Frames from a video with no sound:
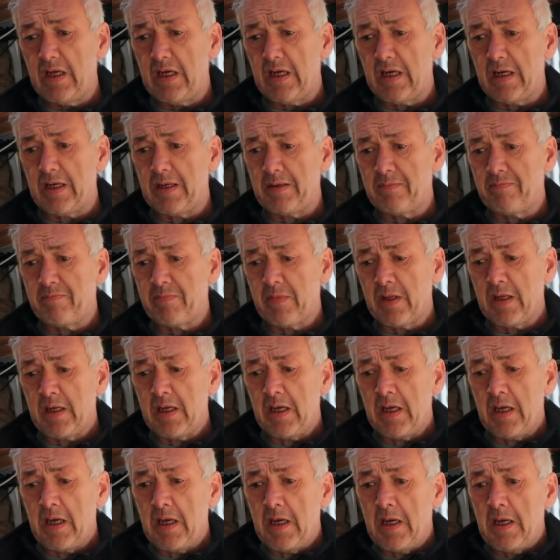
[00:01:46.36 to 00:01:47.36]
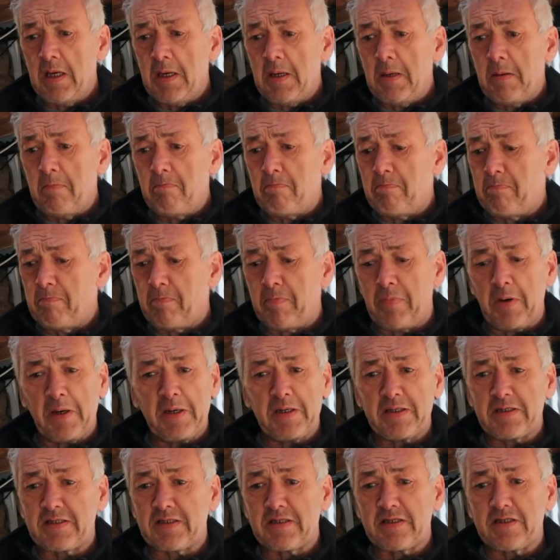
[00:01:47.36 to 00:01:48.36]

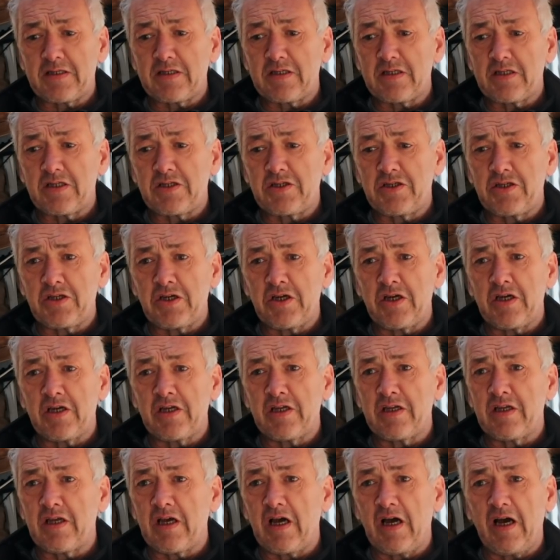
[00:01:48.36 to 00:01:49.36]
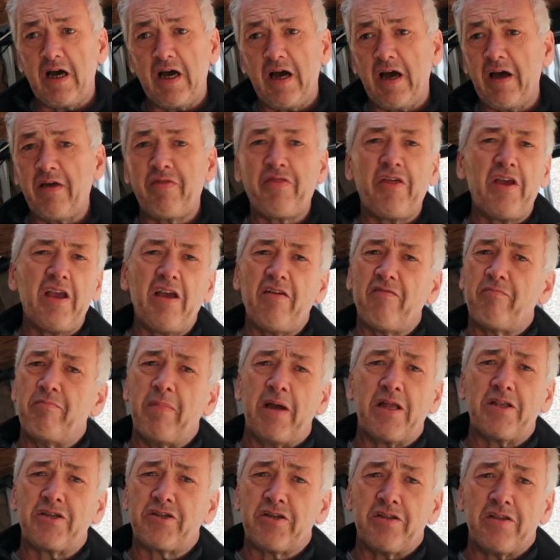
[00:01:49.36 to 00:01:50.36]
But I think I've
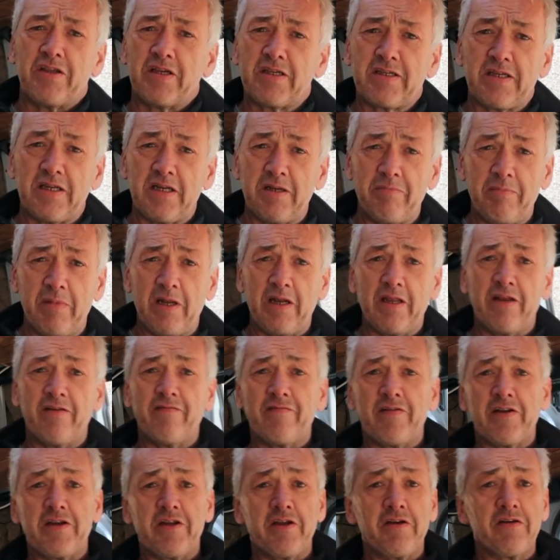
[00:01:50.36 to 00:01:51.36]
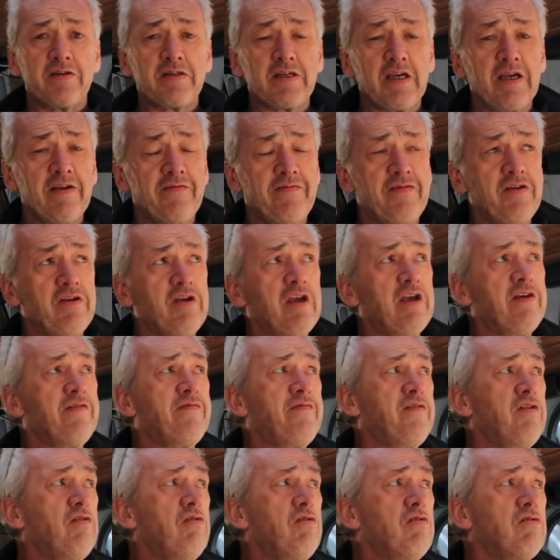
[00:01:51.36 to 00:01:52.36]
mentioned this in a million videos.
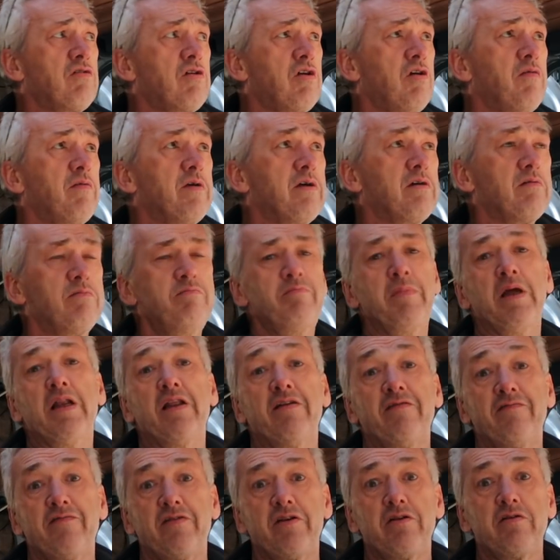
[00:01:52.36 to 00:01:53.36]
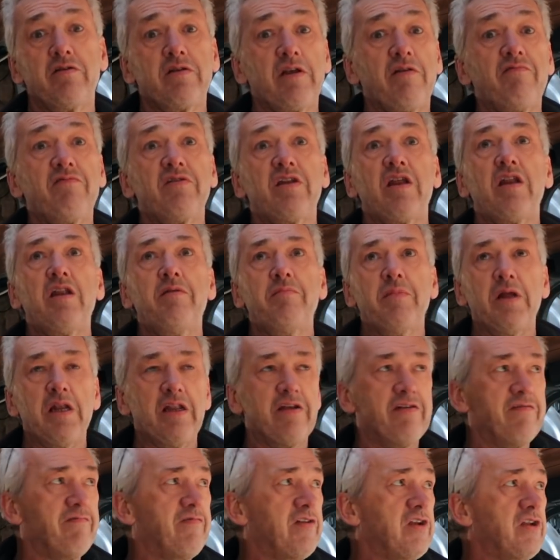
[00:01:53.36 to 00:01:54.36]
If you're going a million videos, I haven't done a
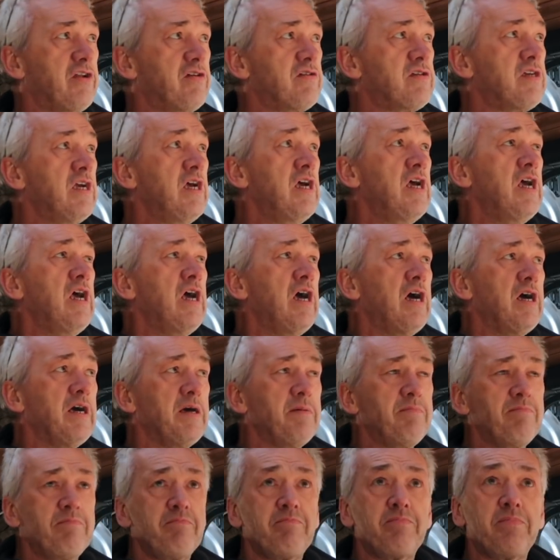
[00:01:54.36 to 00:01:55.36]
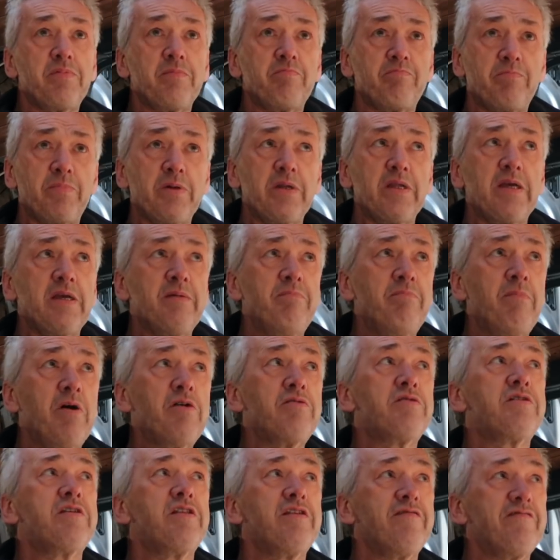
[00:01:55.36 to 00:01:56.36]
million videos, but in
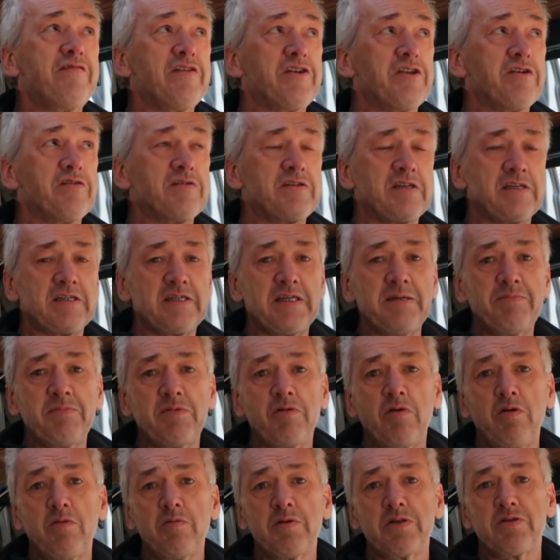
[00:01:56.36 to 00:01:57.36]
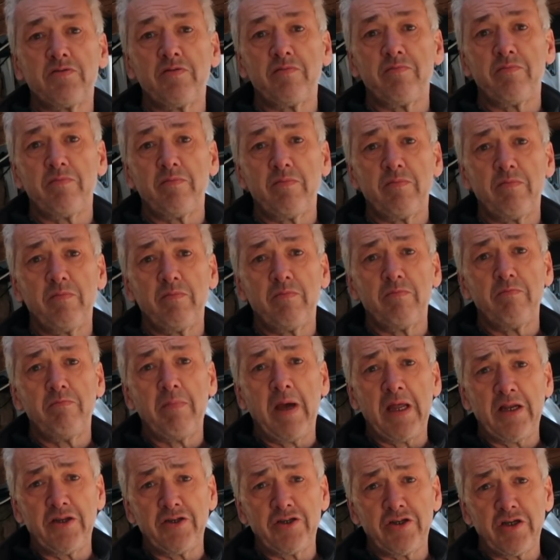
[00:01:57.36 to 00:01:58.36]
most of the videos I seem to always
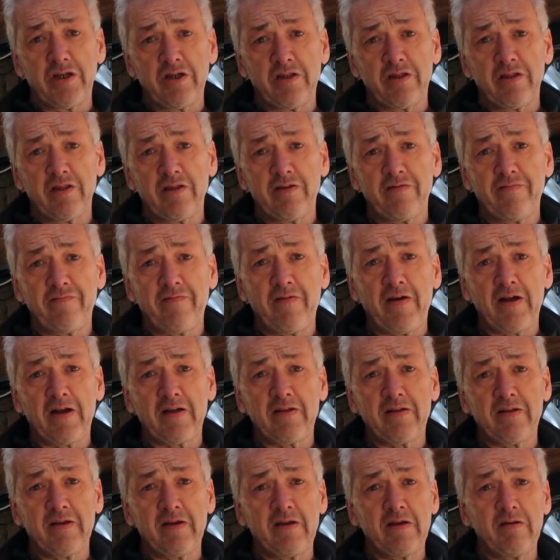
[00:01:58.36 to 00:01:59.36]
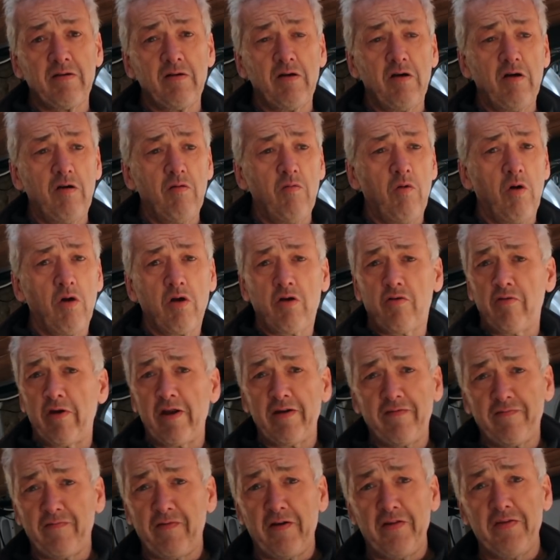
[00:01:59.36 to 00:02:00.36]
mention the fact that what
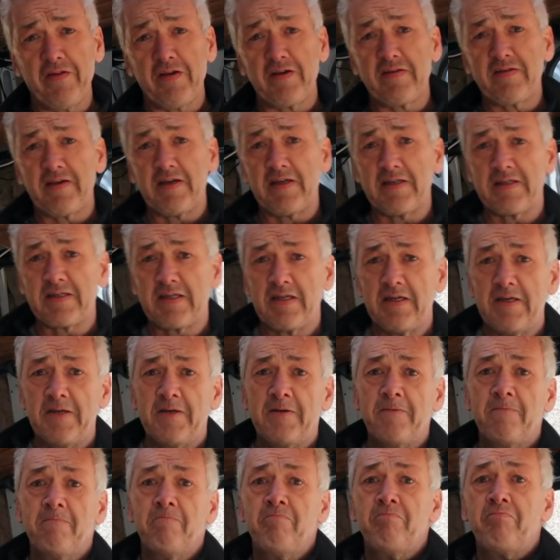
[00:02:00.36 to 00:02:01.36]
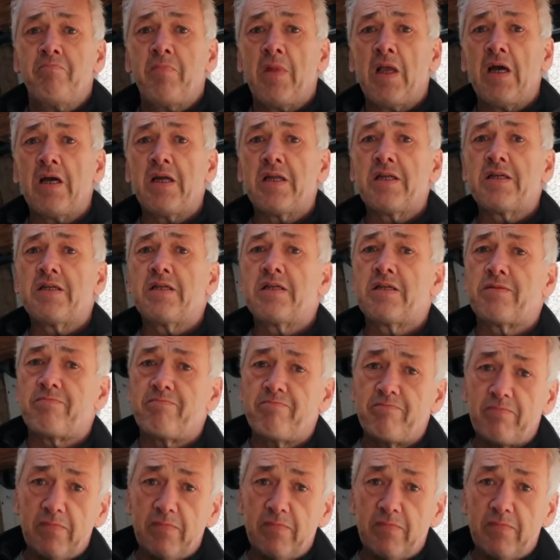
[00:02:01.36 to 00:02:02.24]
great fun this is. And